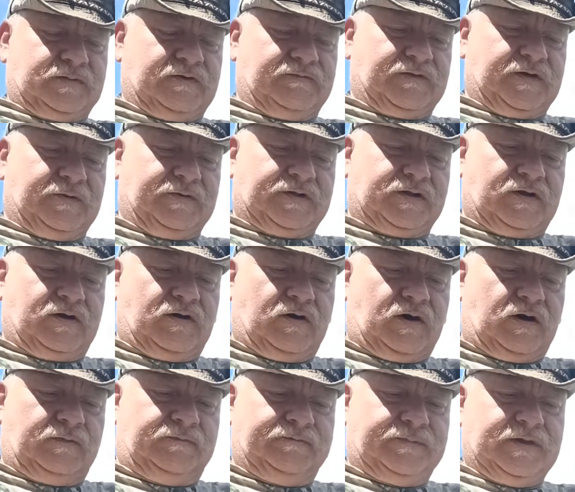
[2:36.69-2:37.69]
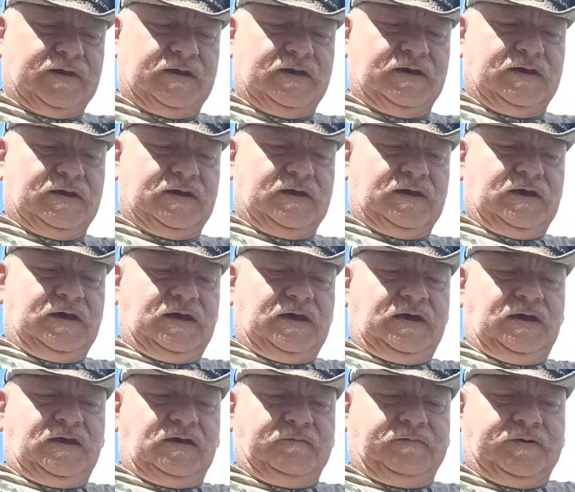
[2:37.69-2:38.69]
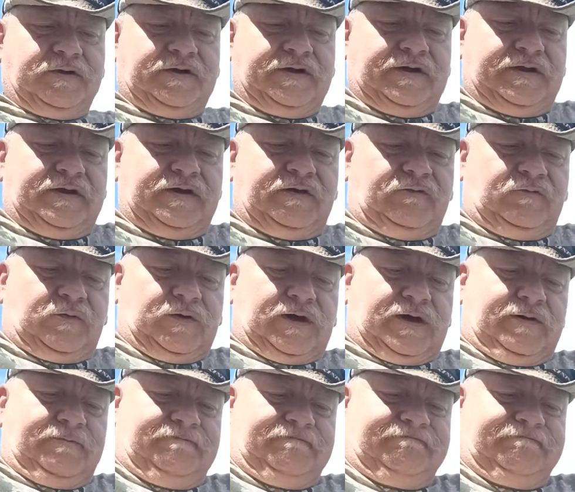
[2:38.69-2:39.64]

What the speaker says: forget what they're called, you put it in this way